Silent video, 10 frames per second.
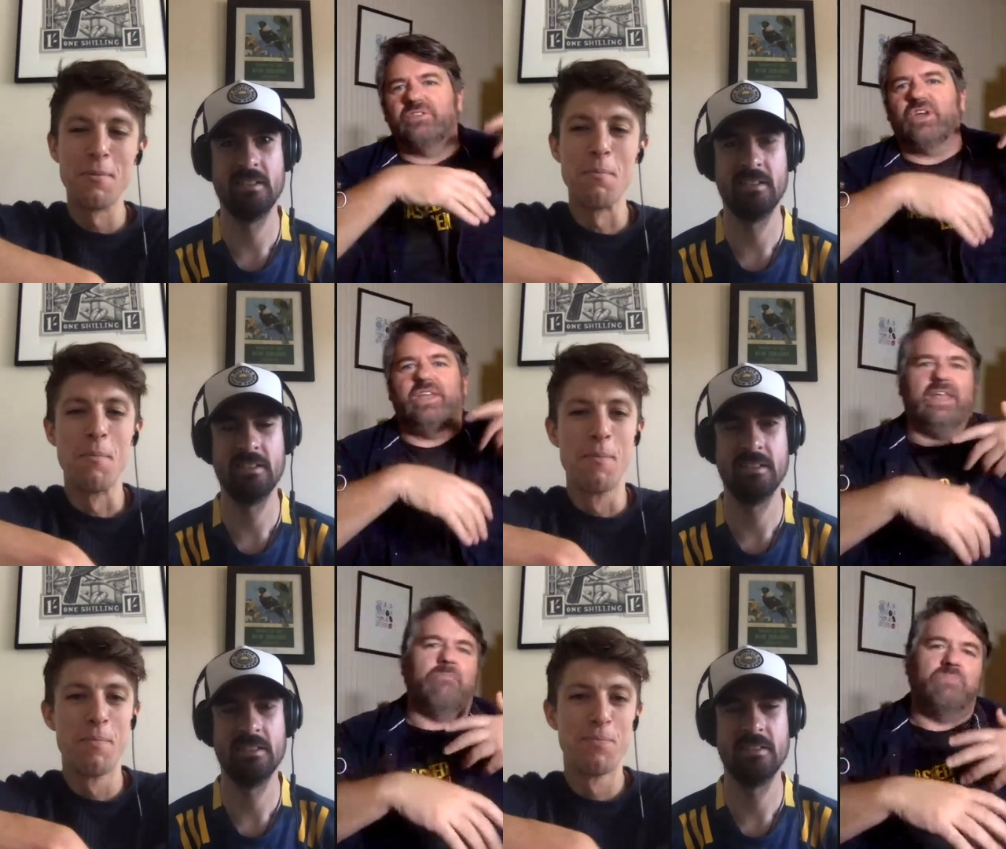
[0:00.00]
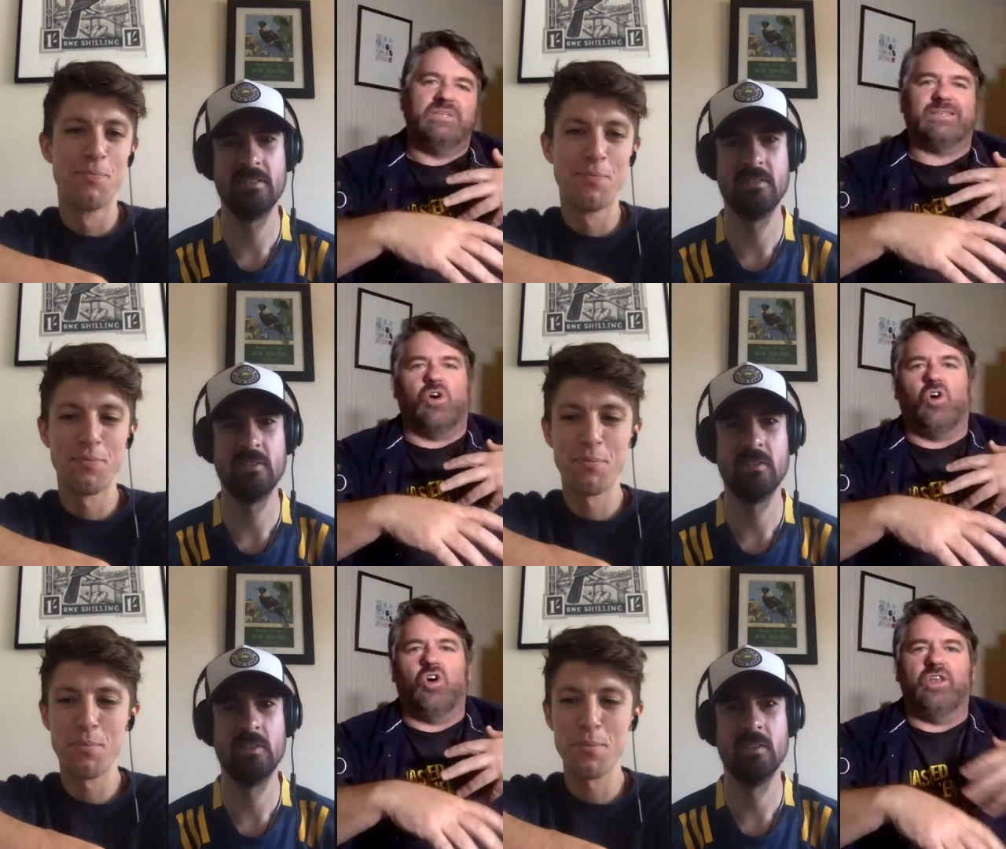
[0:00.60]
Speaker 1: Everyone's got mm.
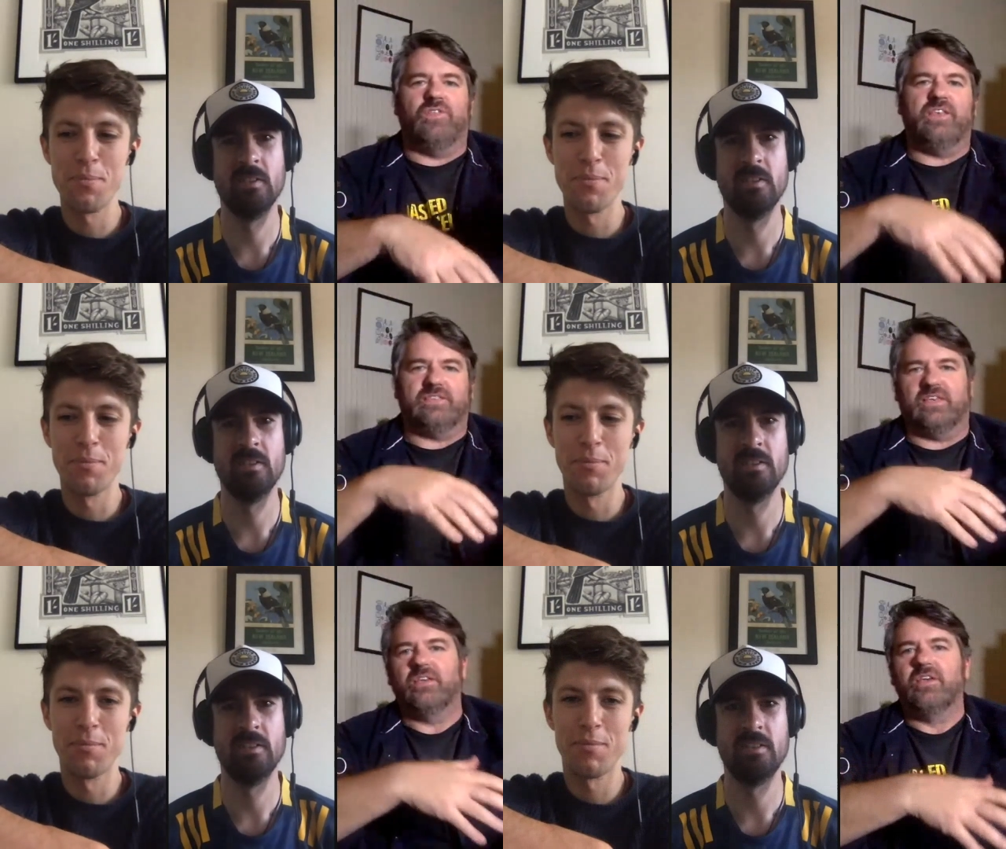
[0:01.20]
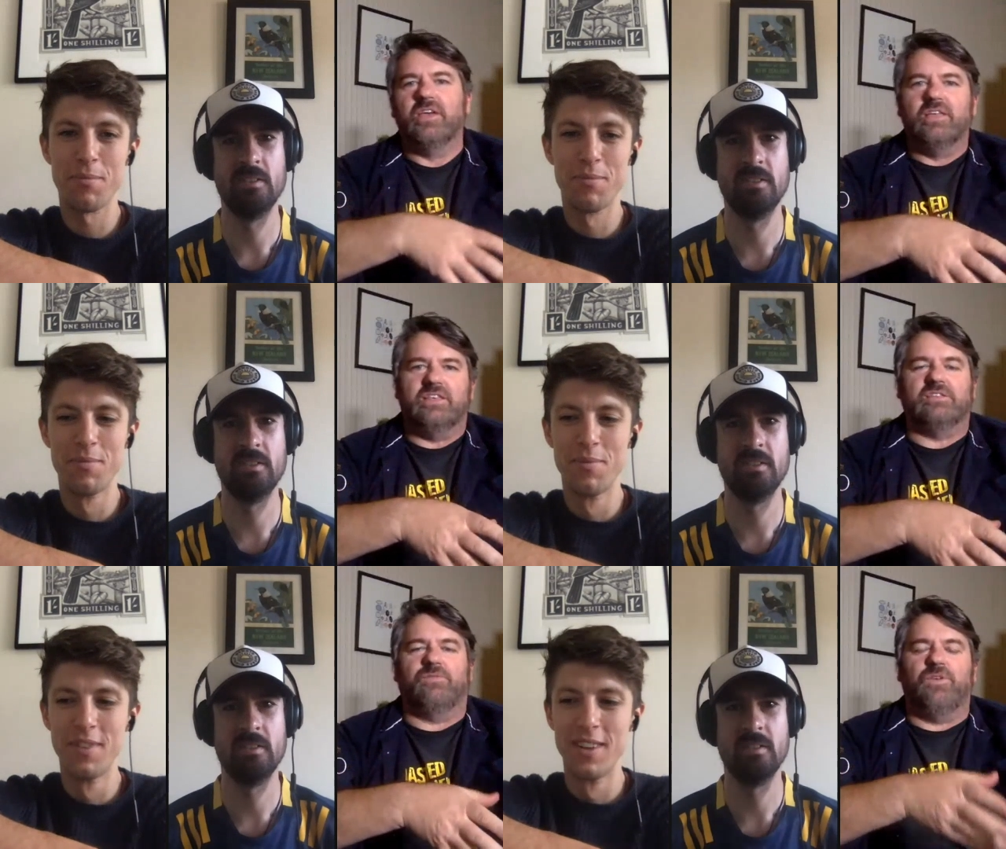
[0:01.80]
numbers on, and there's a
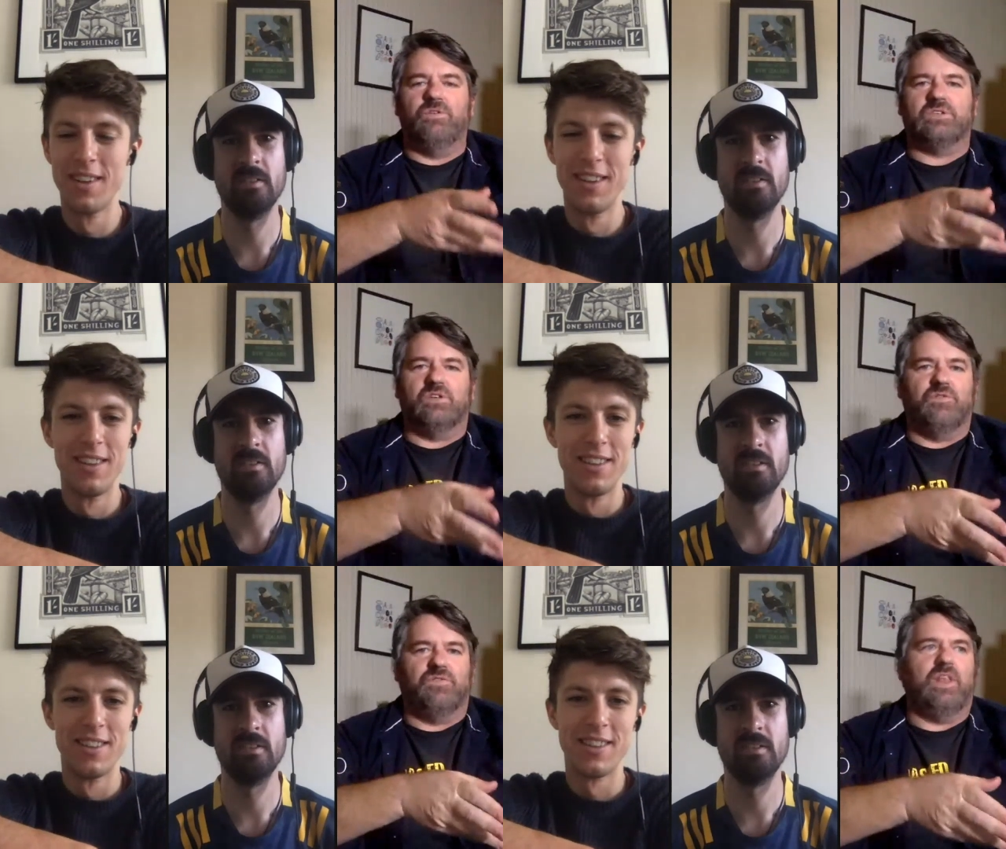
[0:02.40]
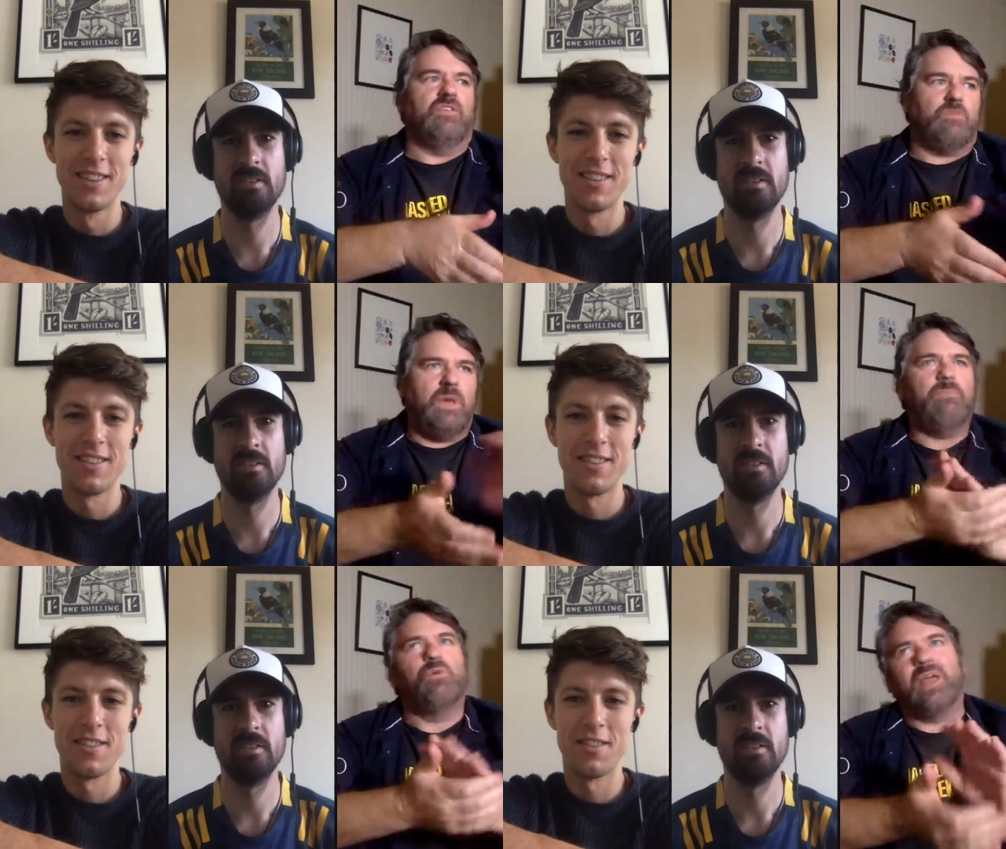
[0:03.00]
there's a few sort of you know
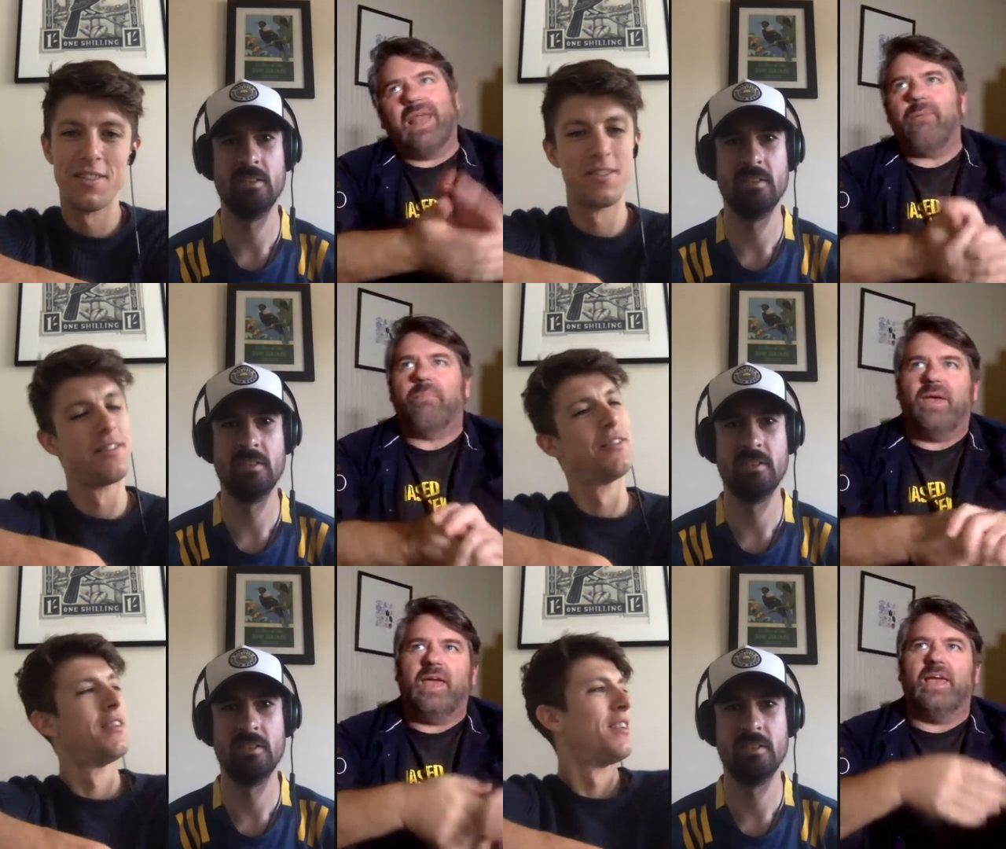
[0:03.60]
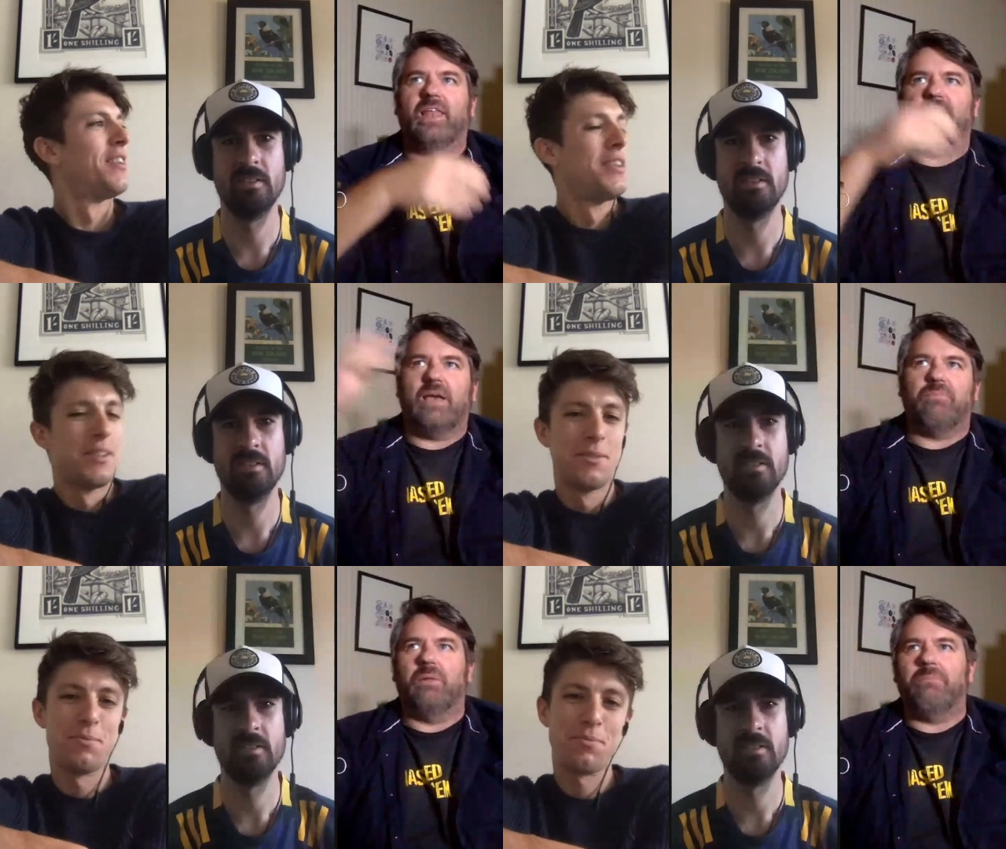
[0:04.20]
there's people clapping and
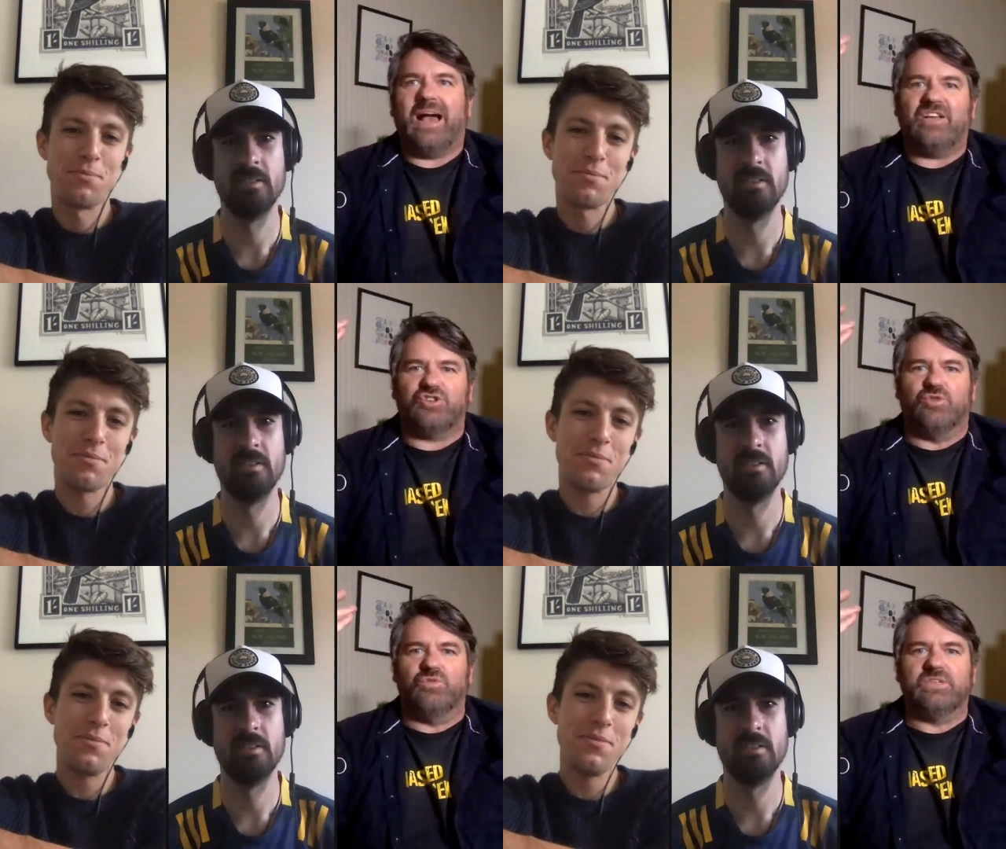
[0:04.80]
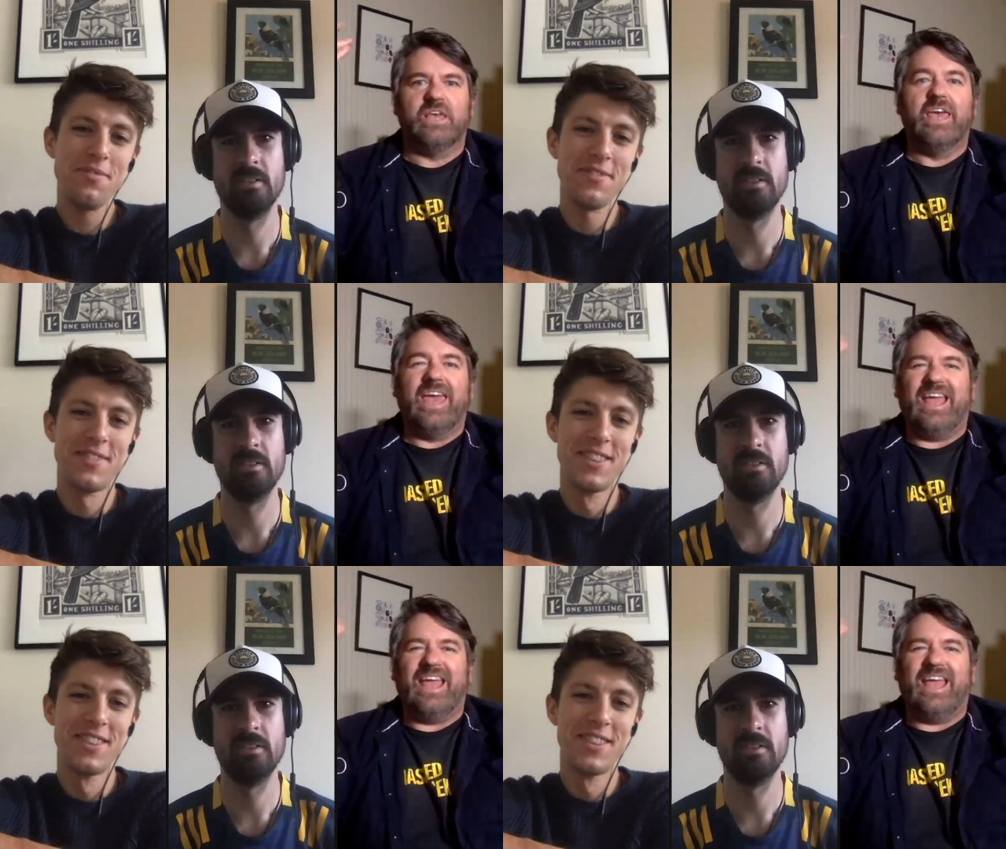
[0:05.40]
a couple of marshals,